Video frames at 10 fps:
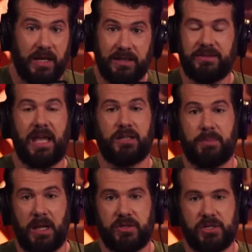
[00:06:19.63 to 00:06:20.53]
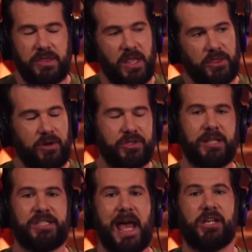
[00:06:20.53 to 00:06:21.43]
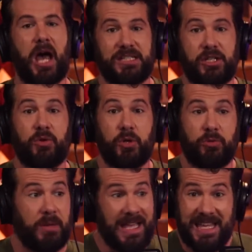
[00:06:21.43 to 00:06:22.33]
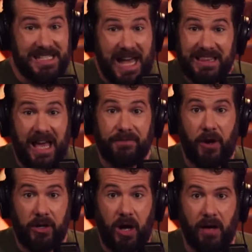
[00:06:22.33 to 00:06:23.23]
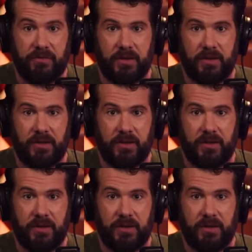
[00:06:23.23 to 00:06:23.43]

Like Nick DiPaolo says, I think there's 10 guys in a room. He's not that far off.